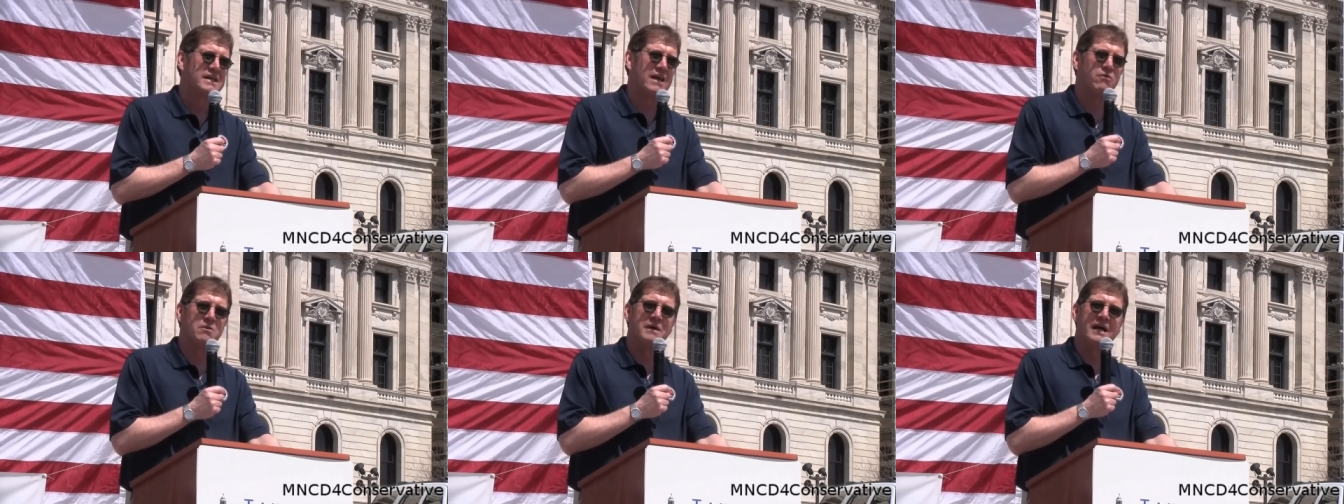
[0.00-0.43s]

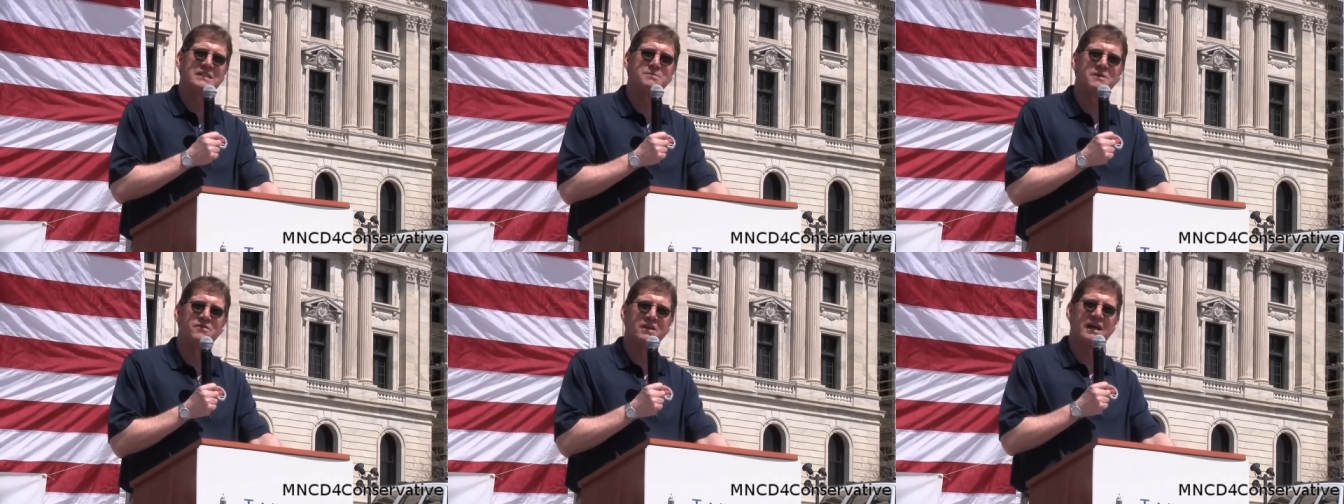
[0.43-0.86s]
Kind of
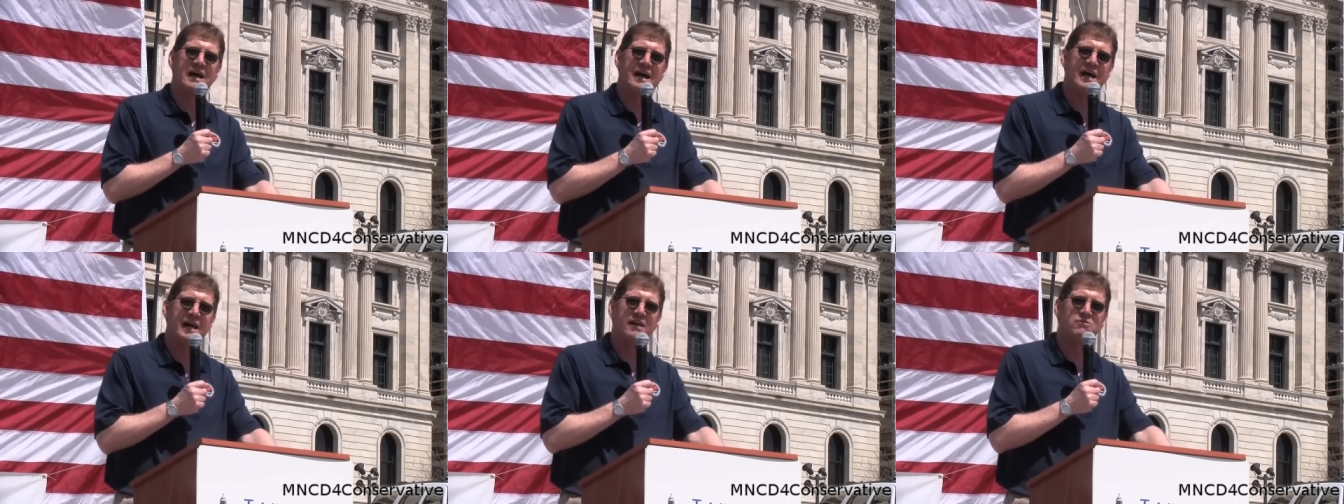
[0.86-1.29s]
reminds me of the
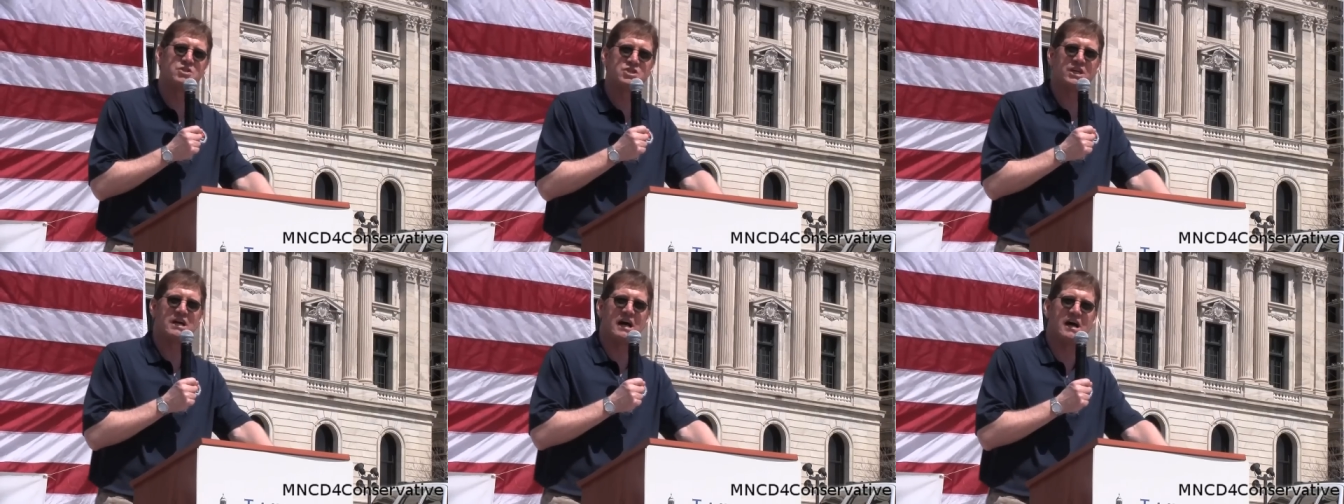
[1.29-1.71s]
guy in
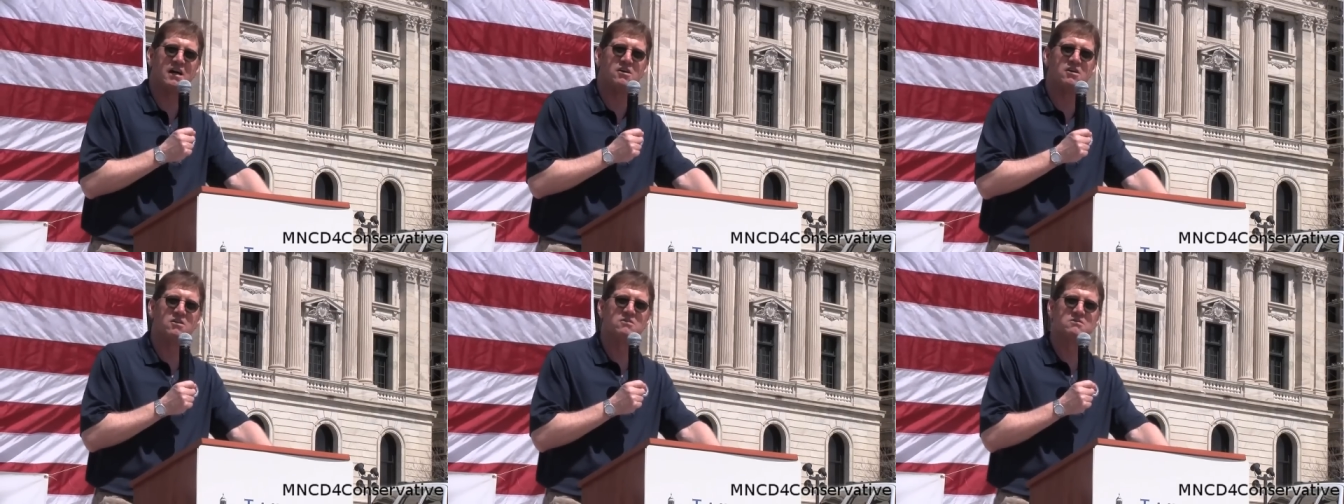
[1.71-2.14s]

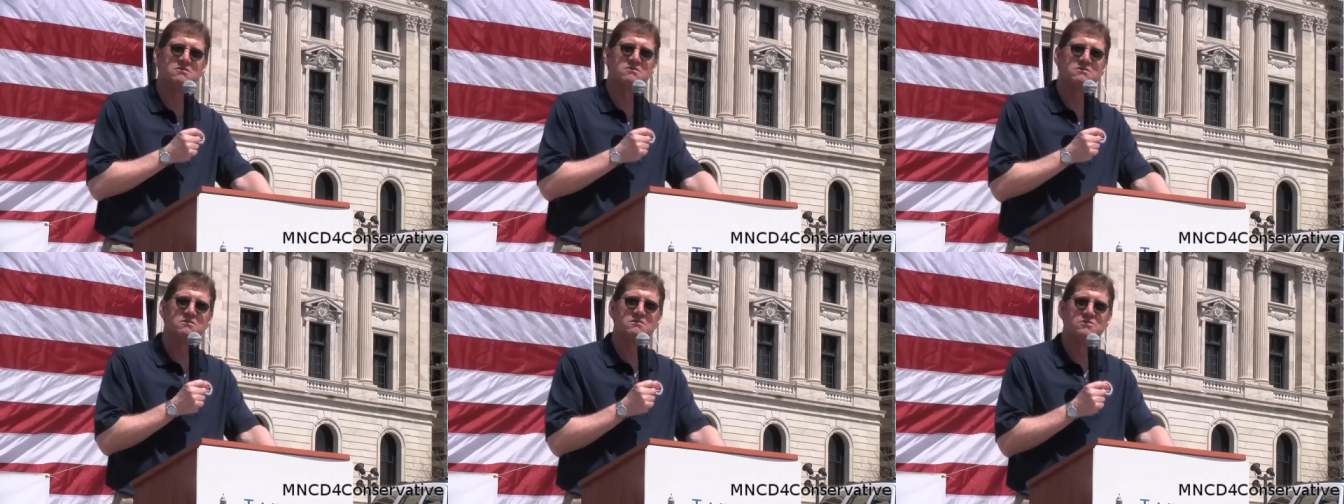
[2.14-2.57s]
Chicago
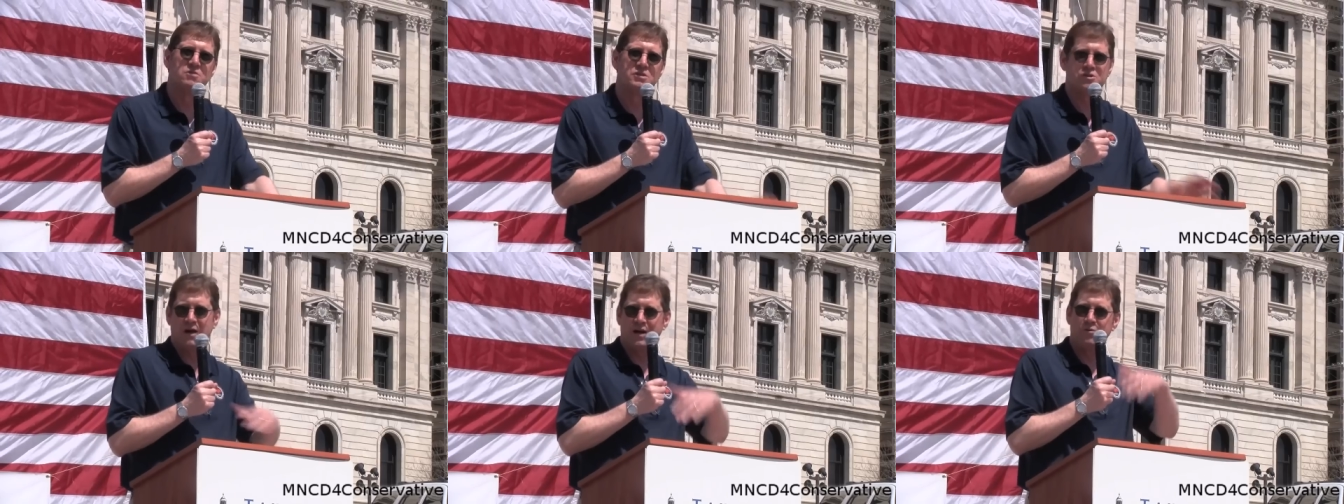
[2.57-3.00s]

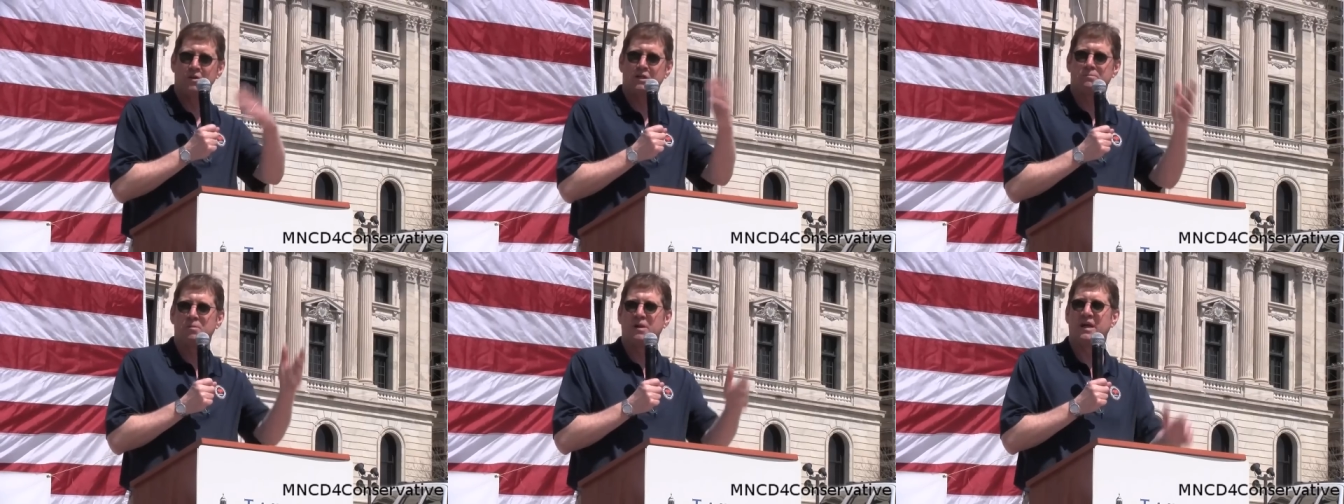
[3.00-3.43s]
who's trying to
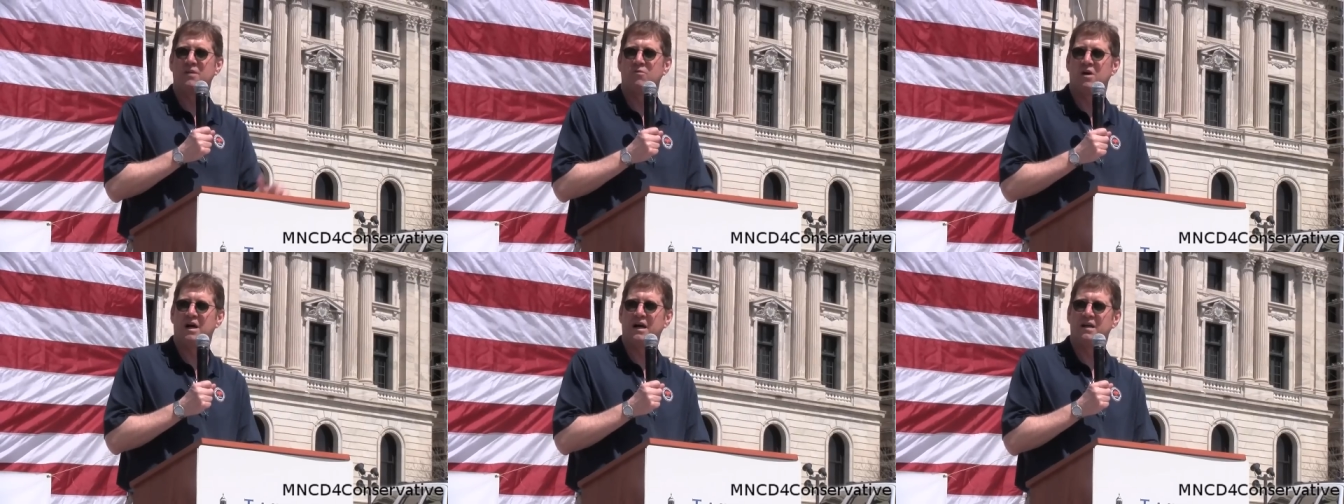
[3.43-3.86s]

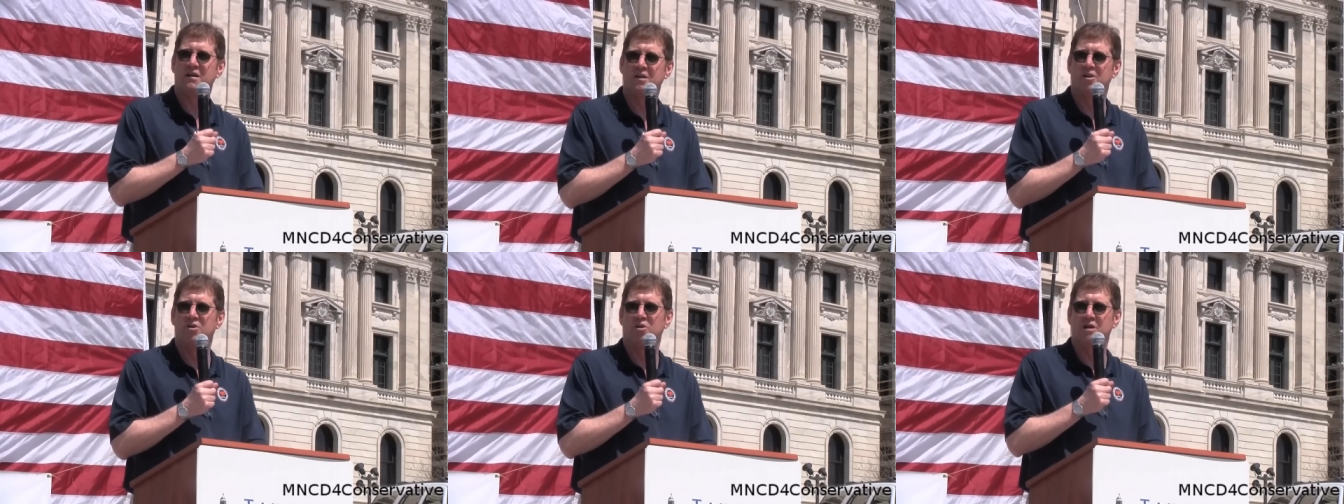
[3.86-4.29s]
explain why
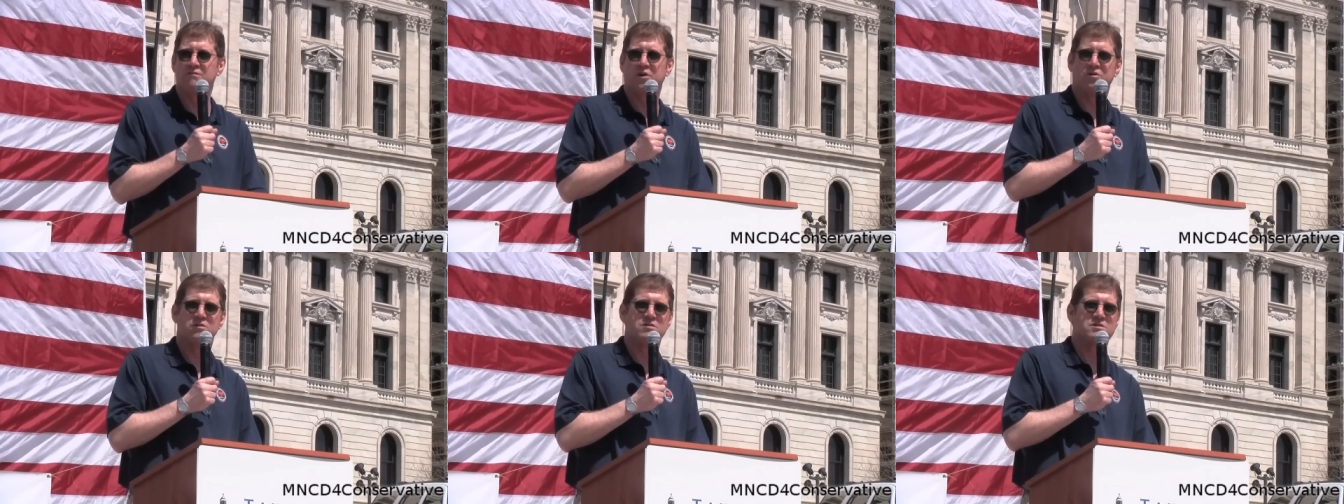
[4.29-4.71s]
Illinois
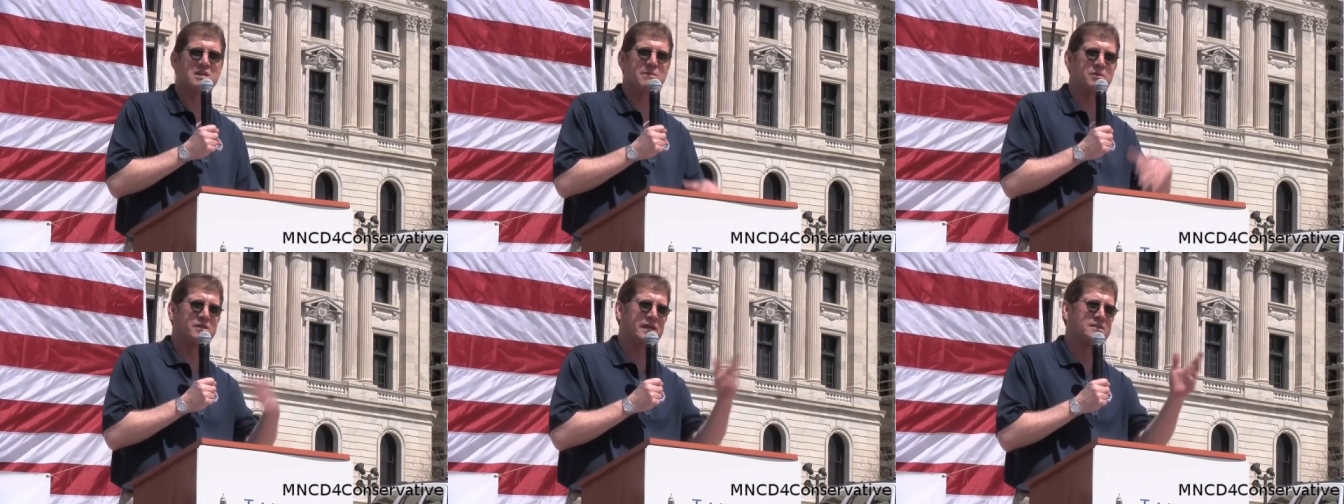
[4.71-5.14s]
voters
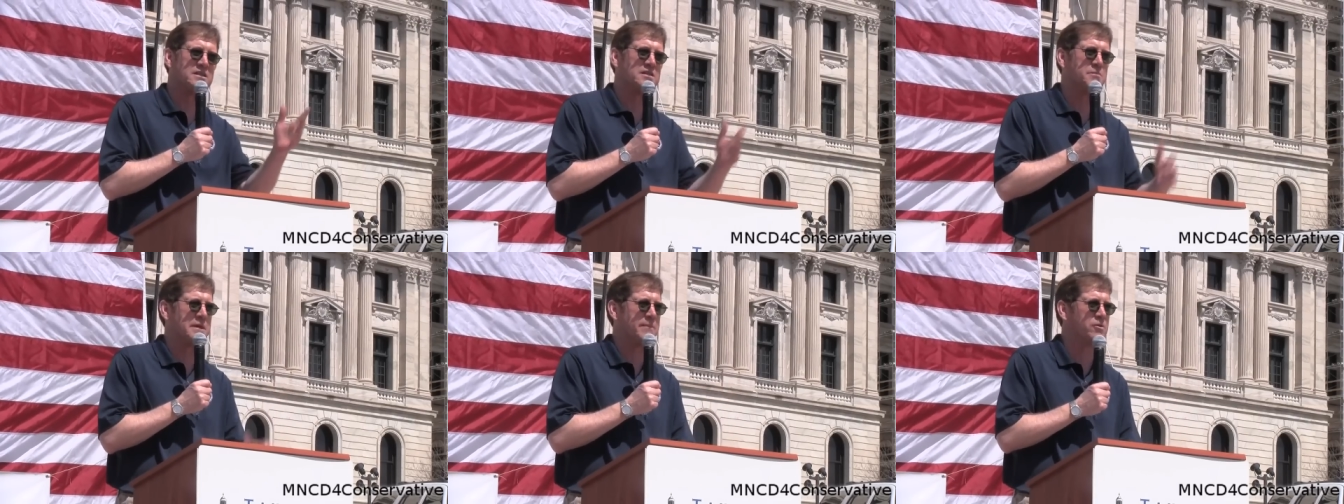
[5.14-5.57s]
keep electing
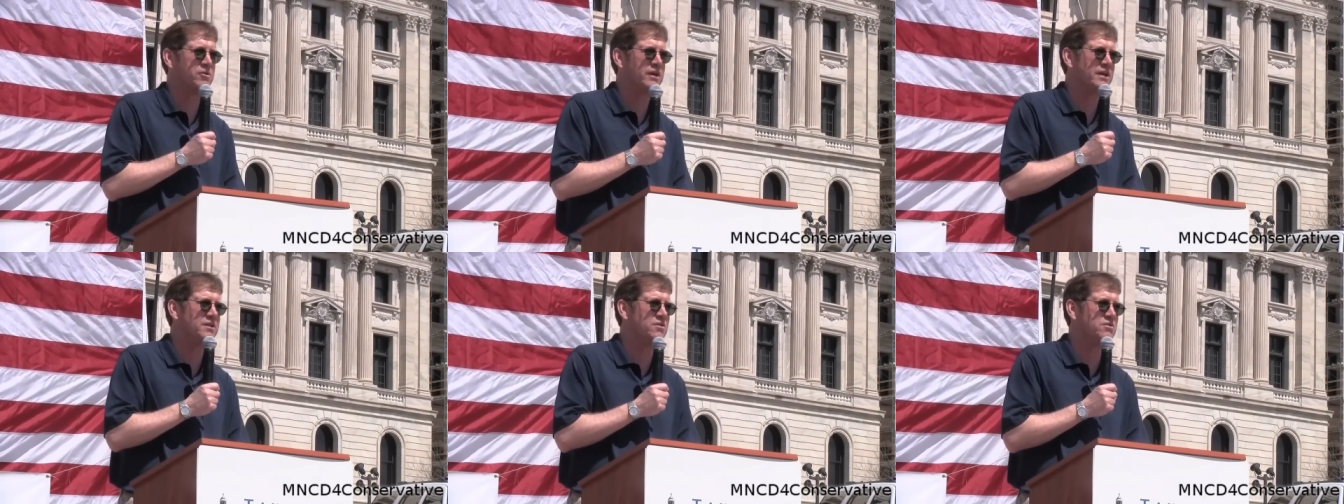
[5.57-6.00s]
the people
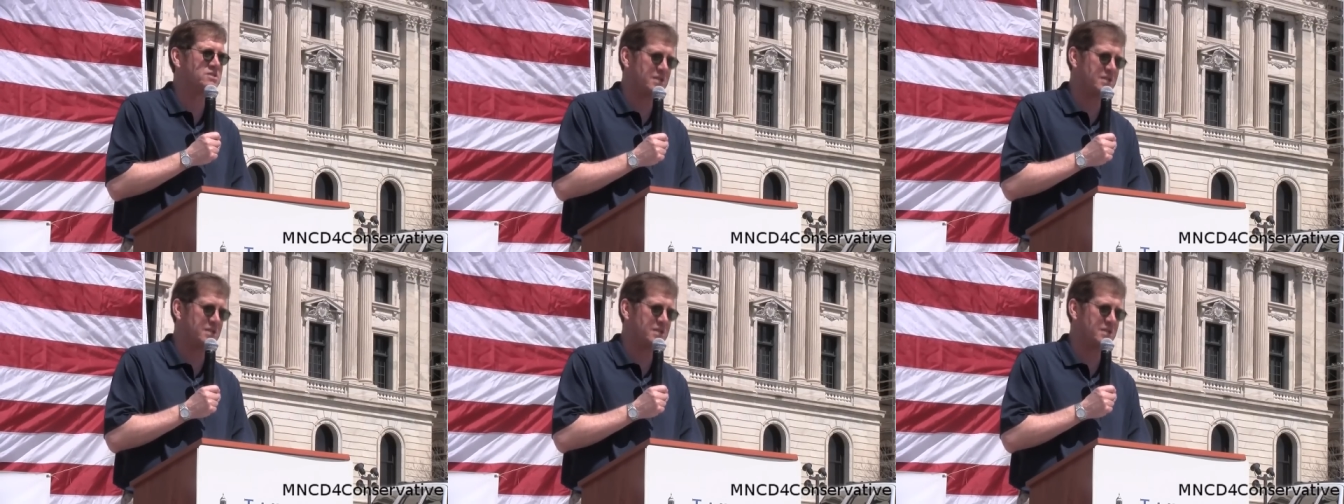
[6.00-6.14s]
they do.